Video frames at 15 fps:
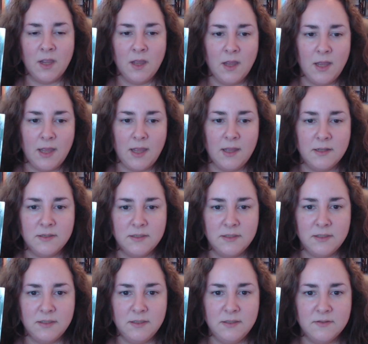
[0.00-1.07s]
and
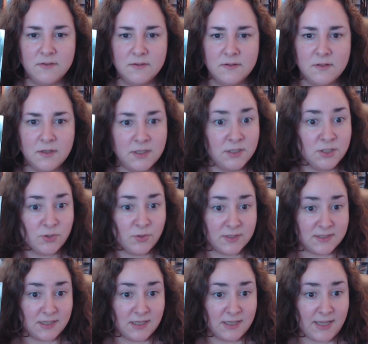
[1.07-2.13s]
he's an
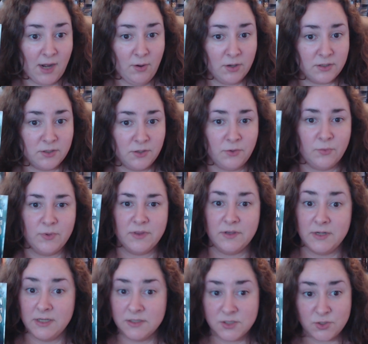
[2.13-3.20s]
interesting character with an
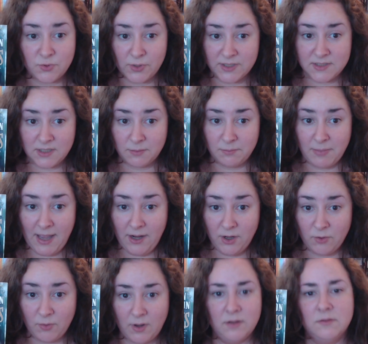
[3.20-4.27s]
interesting
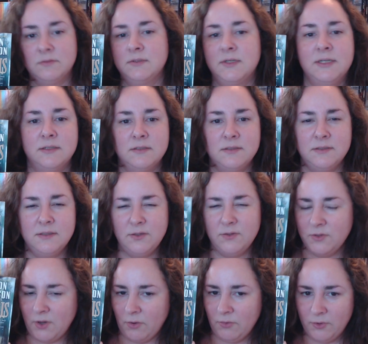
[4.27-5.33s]
background, and you
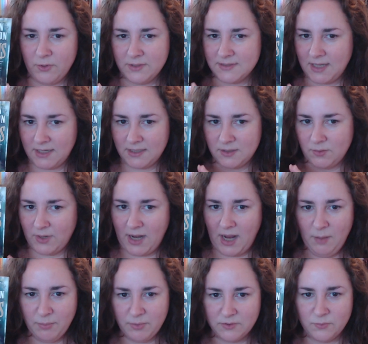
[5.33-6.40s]
don't know exactly what
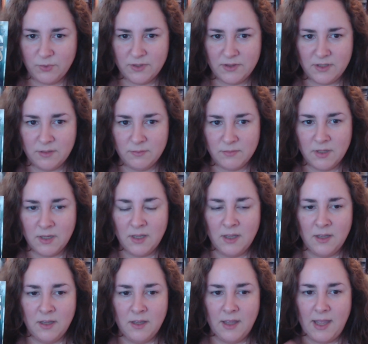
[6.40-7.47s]
happened with him
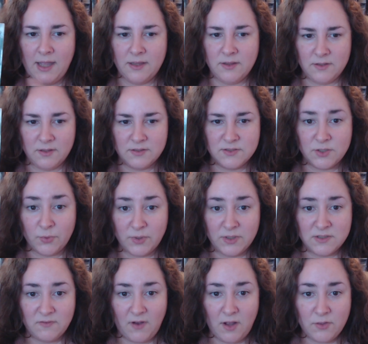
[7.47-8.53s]
and Serene's
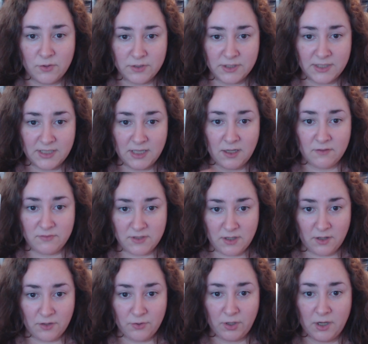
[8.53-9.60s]
father, the king of the
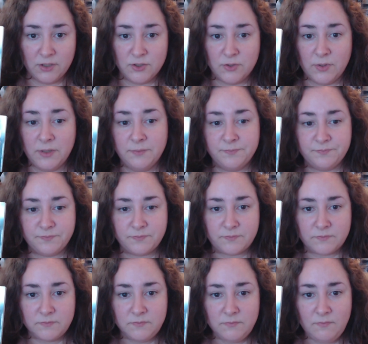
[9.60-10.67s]
other country.
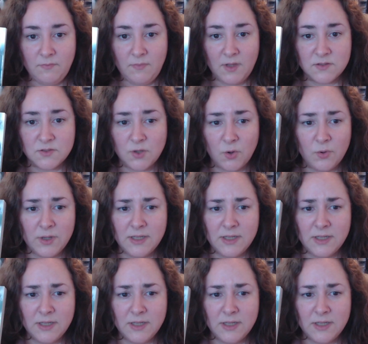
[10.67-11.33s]
So